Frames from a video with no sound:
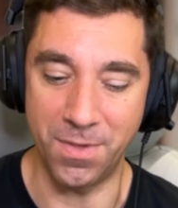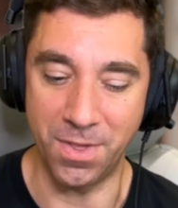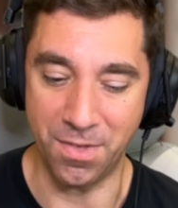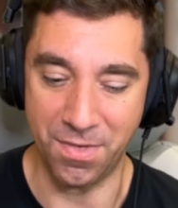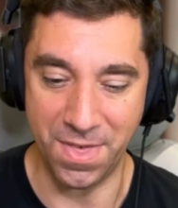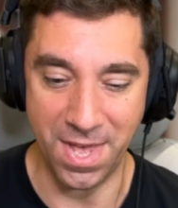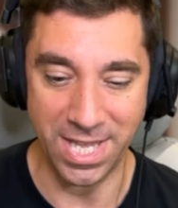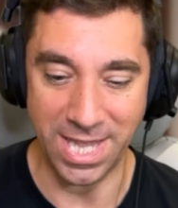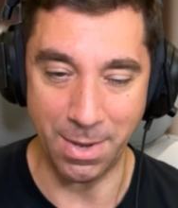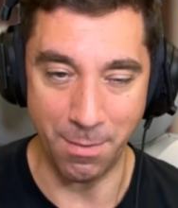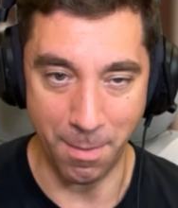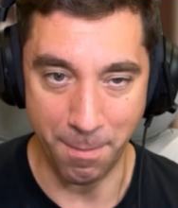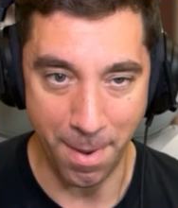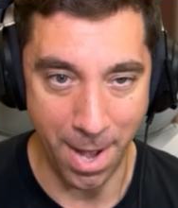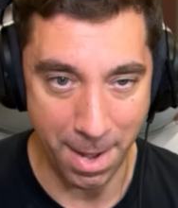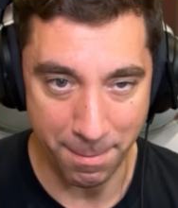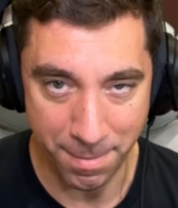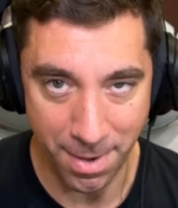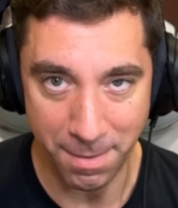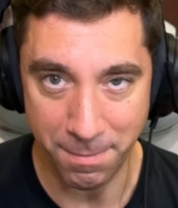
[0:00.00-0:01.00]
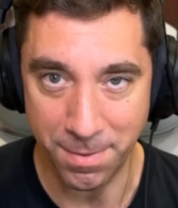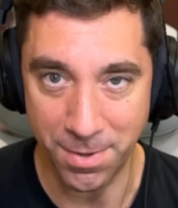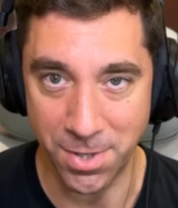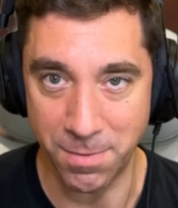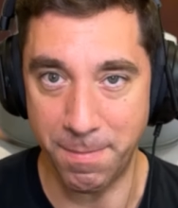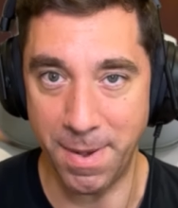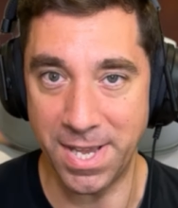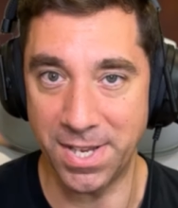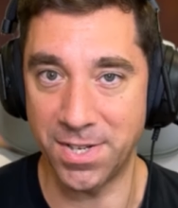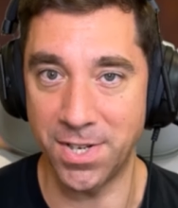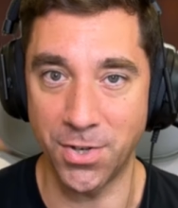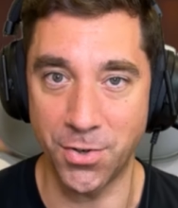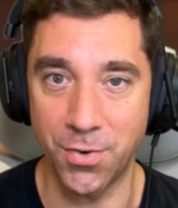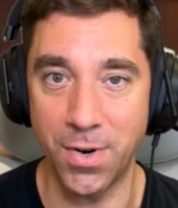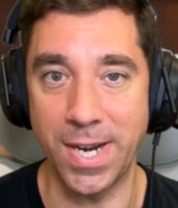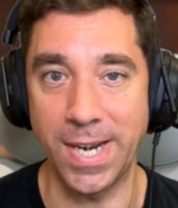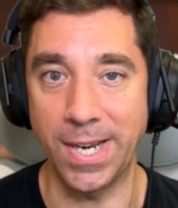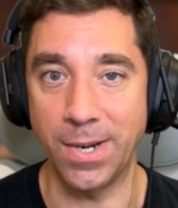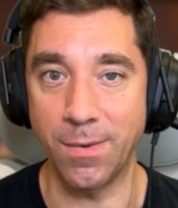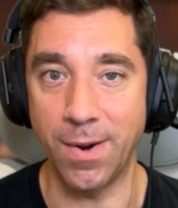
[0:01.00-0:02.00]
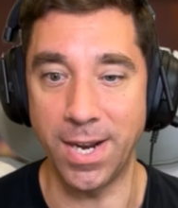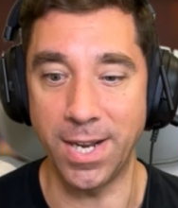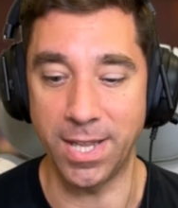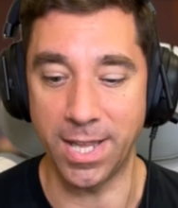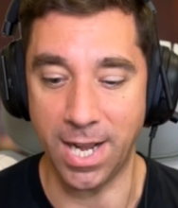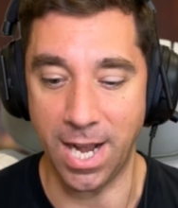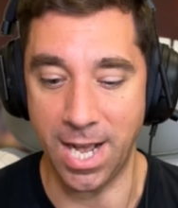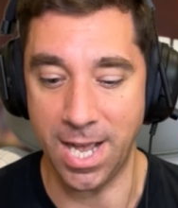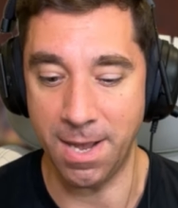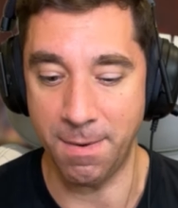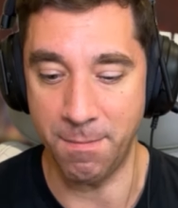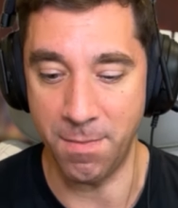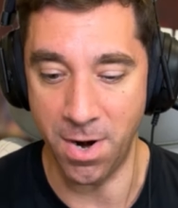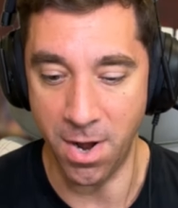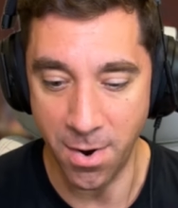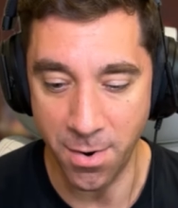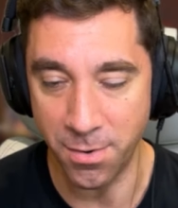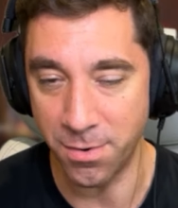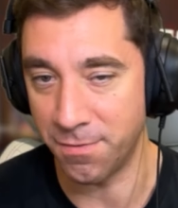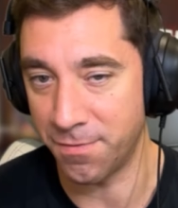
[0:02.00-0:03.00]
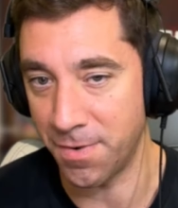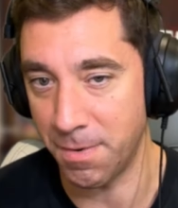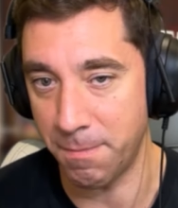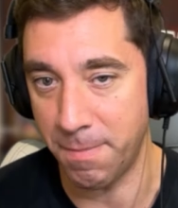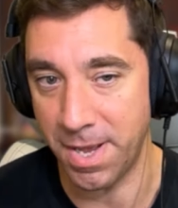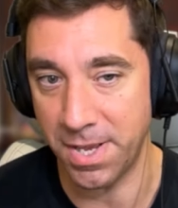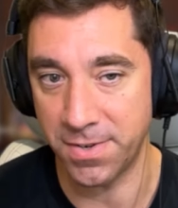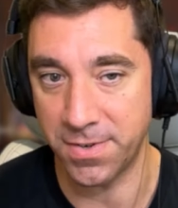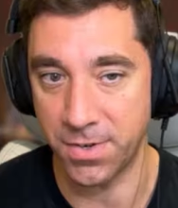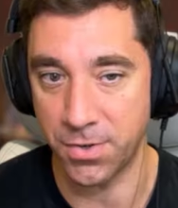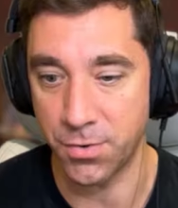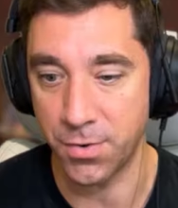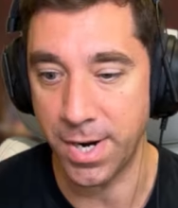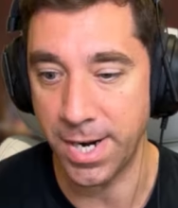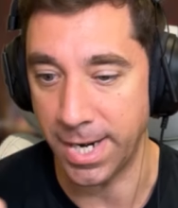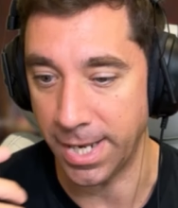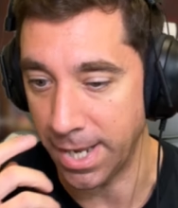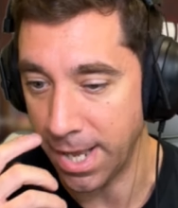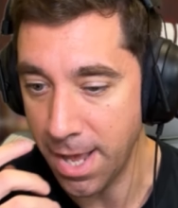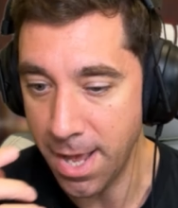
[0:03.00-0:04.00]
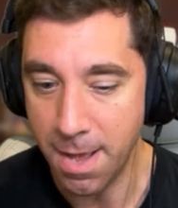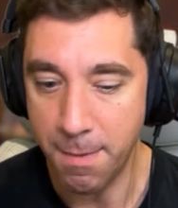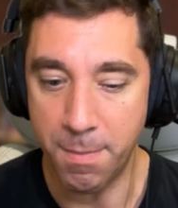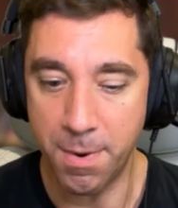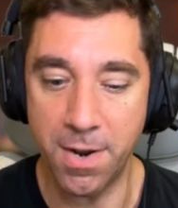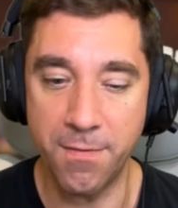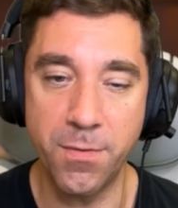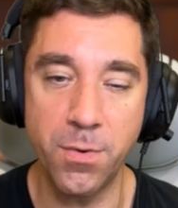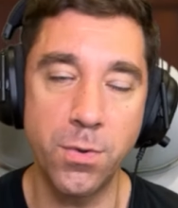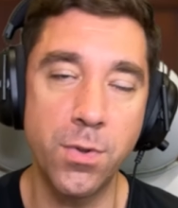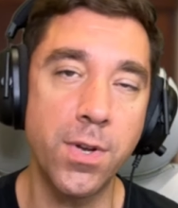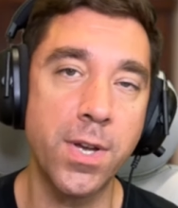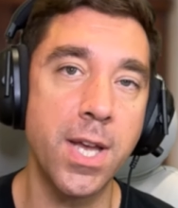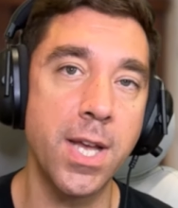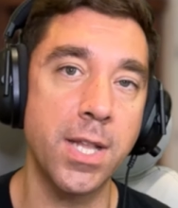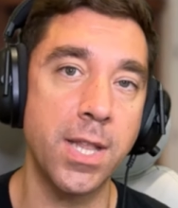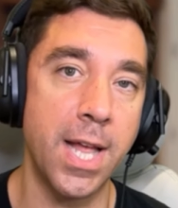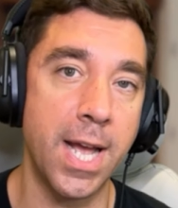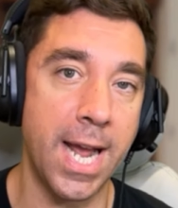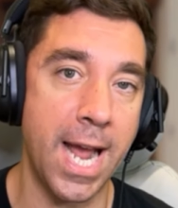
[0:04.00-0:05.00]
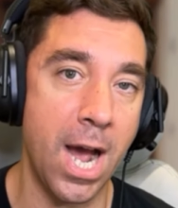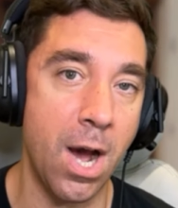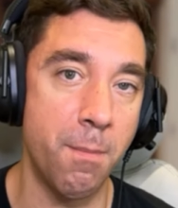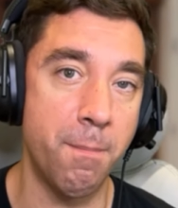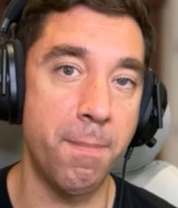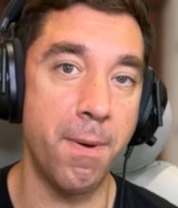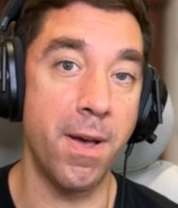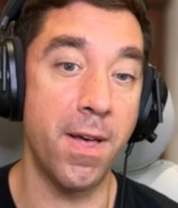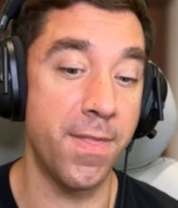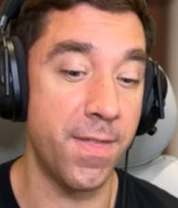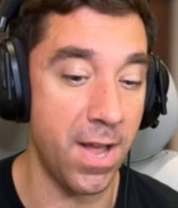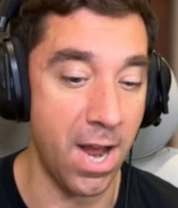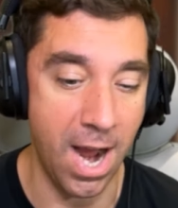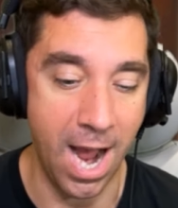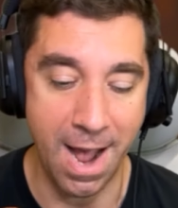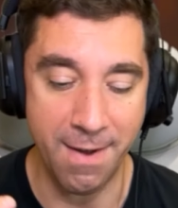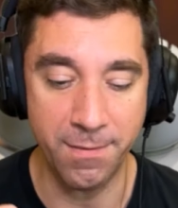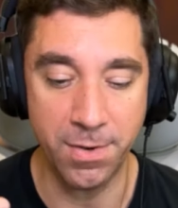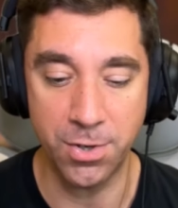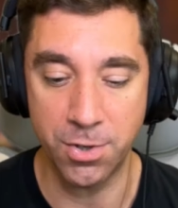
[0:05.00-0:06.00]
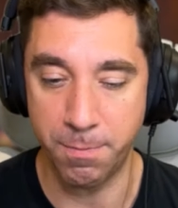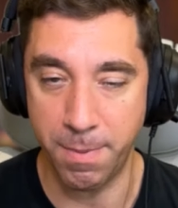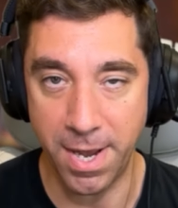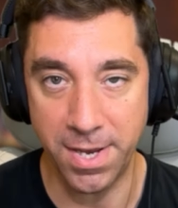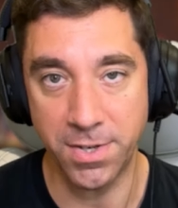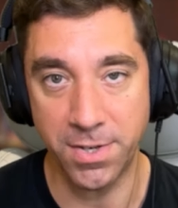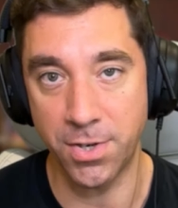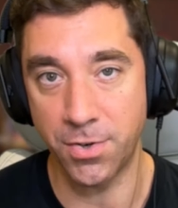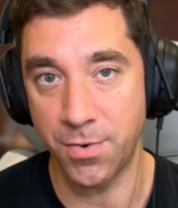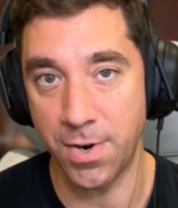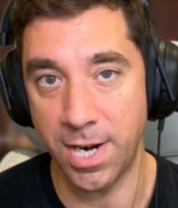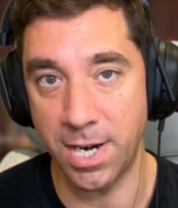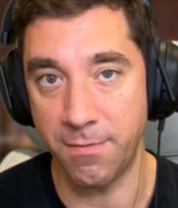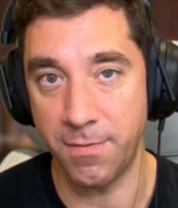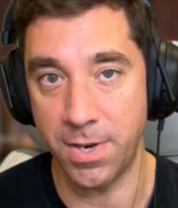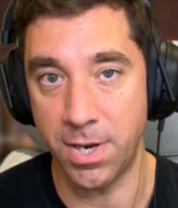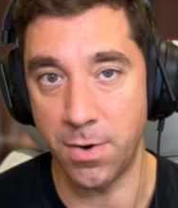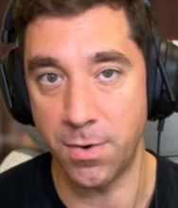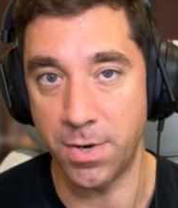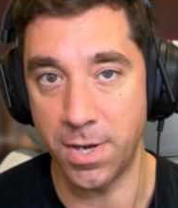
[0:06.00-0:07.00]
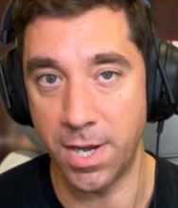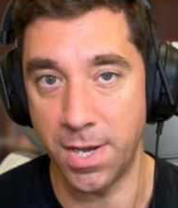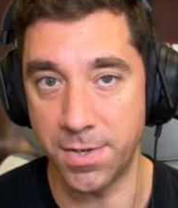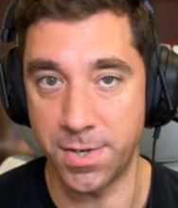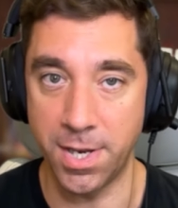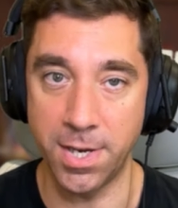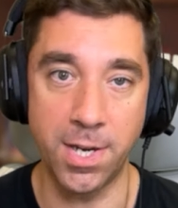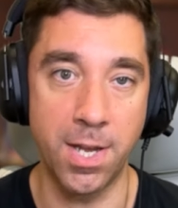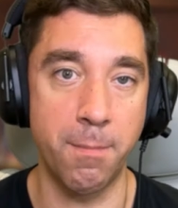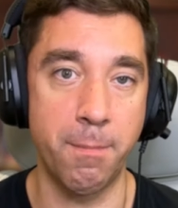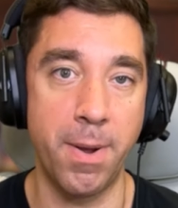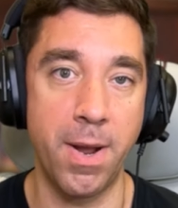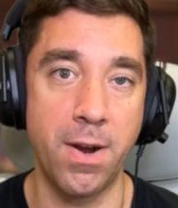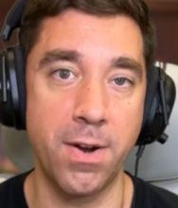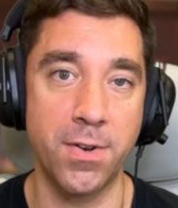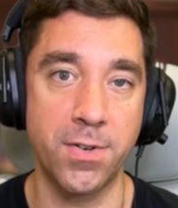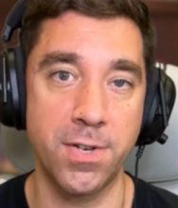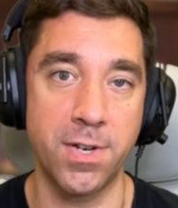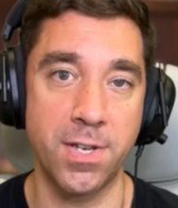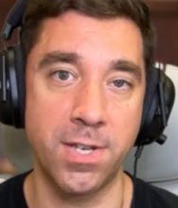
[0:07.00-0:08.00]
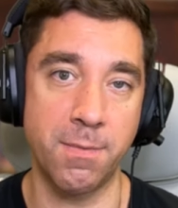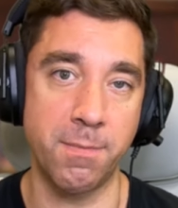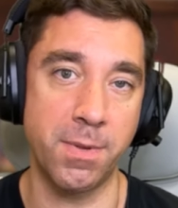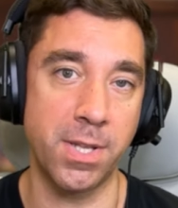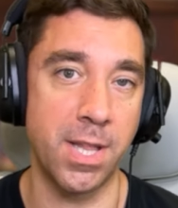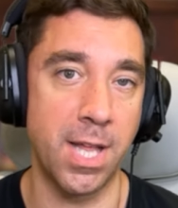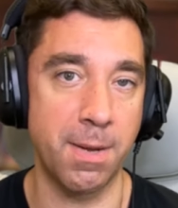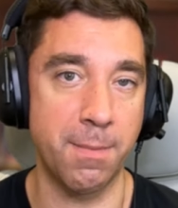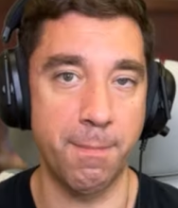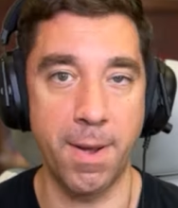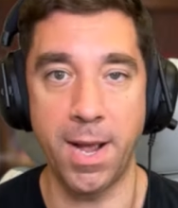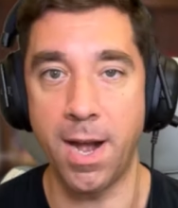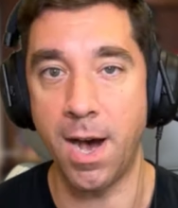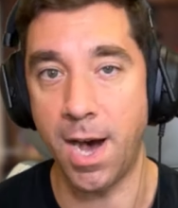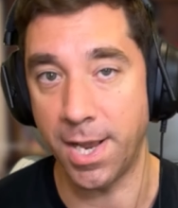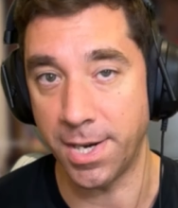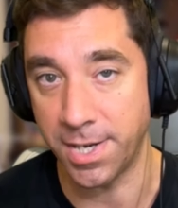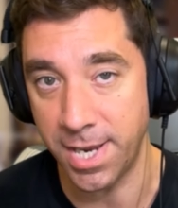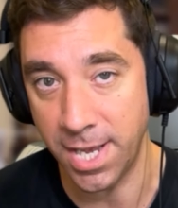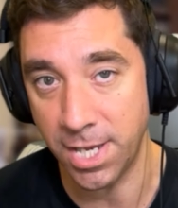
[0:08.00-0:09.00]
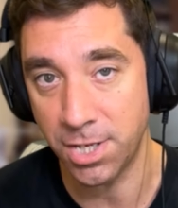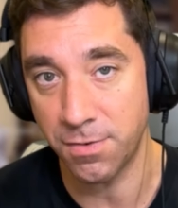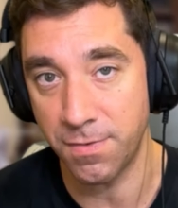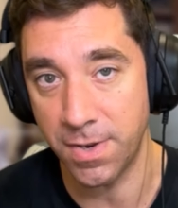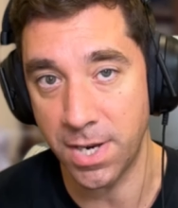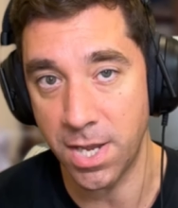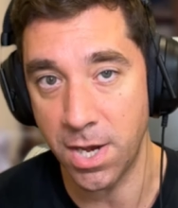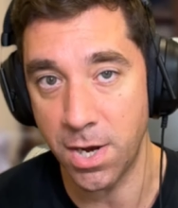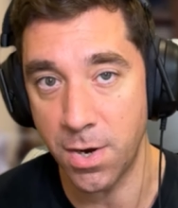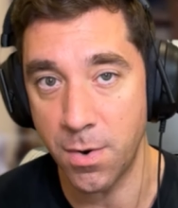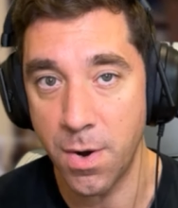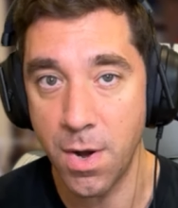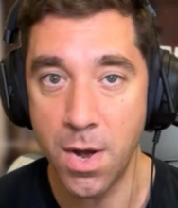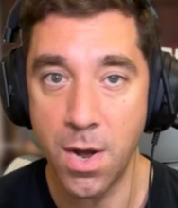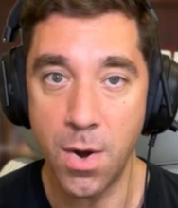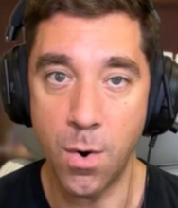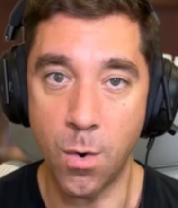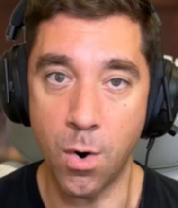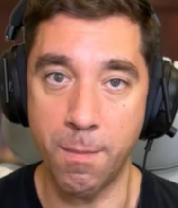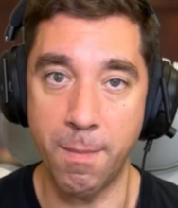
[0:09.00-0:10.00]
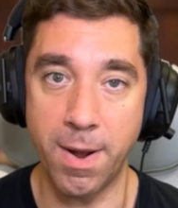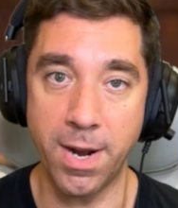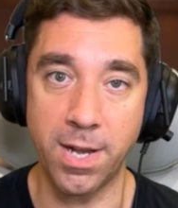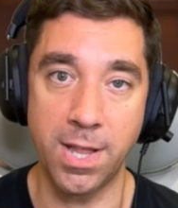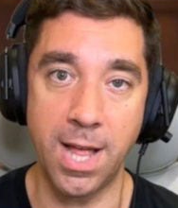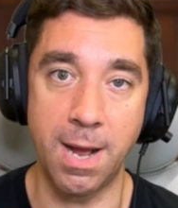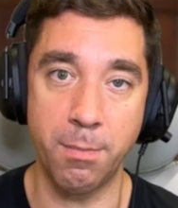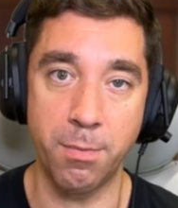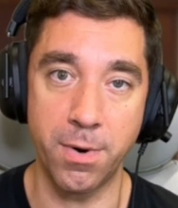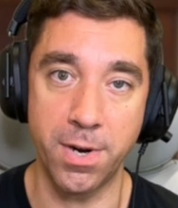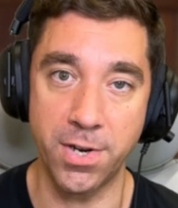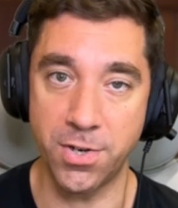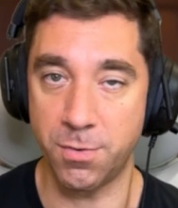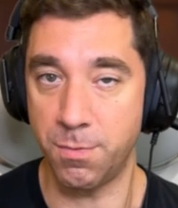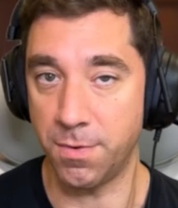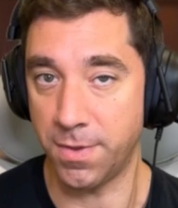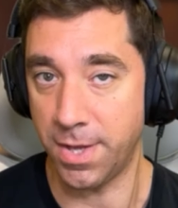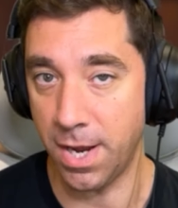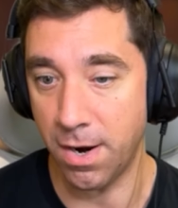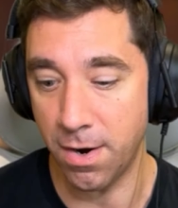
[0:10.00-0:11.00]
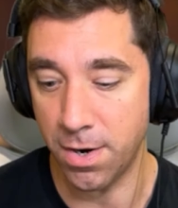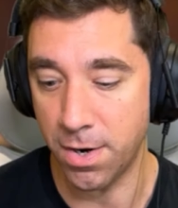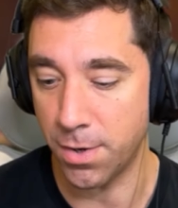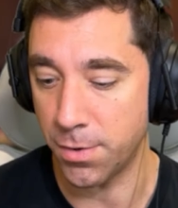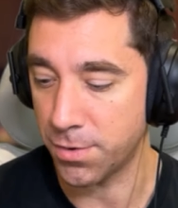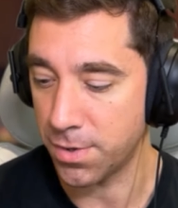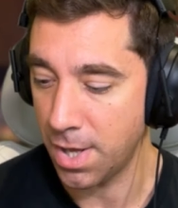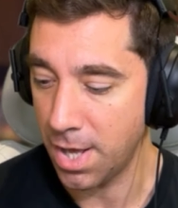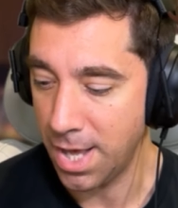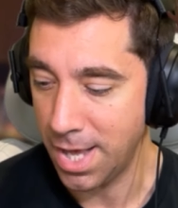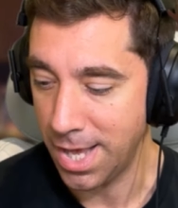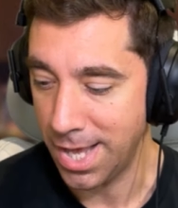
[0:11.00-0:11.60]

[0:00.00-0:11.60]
the thing that will pop up is Bayesic training right like i am known for Bayesic training but if you look at like how the average Bayesic training video does in comparison to something like my hot takes video or my collaboration with gyarados